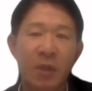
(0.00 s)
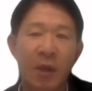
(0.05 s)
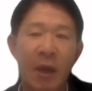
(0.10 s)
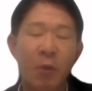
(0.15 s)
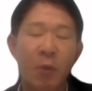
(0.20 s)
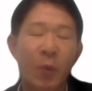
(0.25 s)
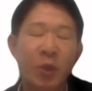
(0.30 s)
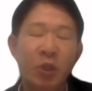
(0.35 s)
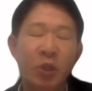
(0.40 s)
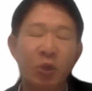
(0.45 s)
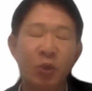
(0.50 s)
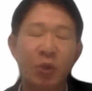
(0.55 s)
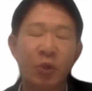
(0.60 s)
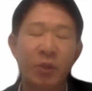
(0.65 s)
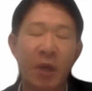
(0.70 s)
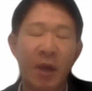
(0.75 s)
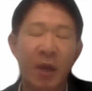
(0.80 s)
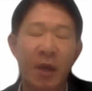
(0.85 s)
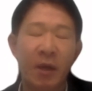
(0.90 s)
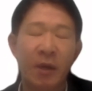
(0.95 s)
I want
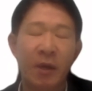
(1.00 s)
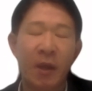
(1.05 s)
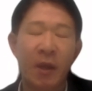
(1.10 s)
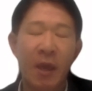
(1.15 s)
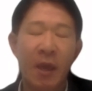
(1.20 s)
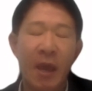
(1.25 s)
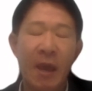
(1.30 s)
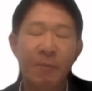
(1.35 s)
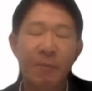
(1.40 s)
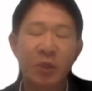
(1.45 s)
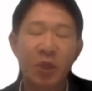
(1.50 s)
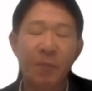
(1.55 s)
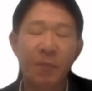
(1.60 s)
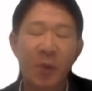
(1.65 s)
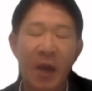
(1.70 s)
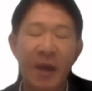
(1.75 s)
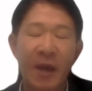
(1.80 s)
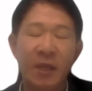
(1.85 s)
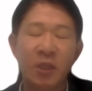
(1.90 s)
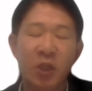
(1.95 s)
to have
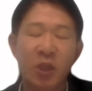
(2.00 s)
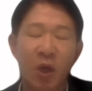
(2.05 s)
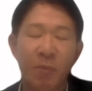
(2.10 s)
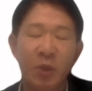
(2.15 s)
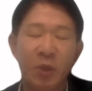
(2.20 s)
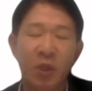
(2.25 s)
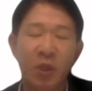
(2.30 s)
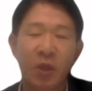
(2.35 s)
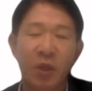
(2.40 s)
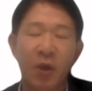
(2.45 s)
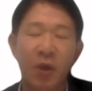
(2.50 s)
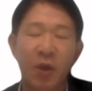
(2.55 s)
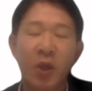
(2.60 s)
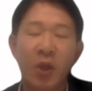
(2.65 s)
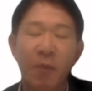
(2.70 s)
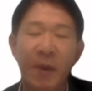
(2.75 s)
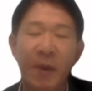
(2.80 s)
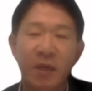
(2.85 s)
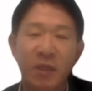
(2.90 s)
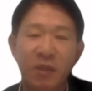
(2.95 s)
some kind of
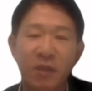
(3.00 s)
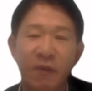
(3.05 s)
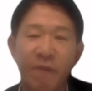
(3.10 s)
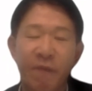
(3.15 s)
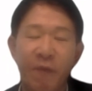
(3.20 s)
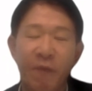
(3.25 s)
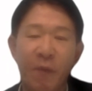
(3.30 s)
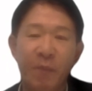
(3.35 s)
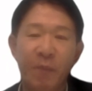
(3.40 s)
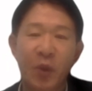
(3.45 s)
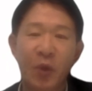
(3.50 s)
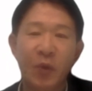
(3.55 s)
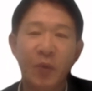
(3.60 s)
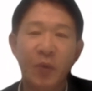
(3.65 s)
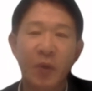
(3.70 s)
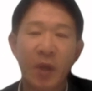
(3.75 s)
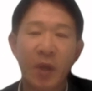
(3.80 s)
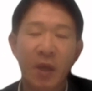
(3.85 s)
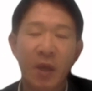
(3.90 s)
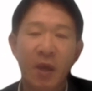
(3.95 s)
advice from
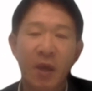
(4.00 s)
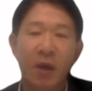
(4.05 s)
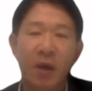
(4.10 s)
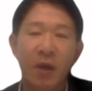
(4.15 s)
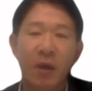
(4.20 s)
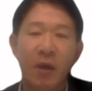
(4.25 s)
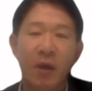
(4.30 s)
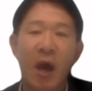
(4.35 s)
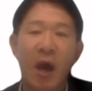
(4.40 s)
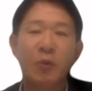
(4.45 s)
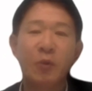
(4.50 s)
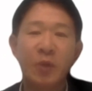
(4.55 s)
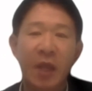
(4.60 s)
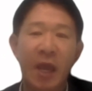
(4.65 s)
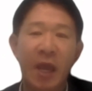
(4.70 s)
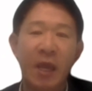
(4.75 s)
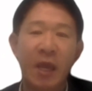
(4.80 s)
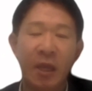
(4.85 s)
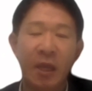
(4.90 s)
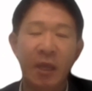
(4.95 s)
you. How
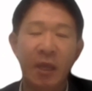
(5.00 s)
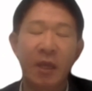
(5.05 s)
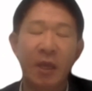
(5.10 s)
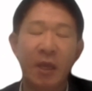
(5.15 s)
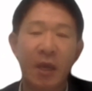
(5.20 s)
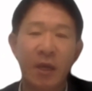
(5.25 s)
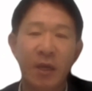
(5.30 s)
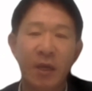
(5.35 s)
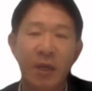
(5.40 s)
they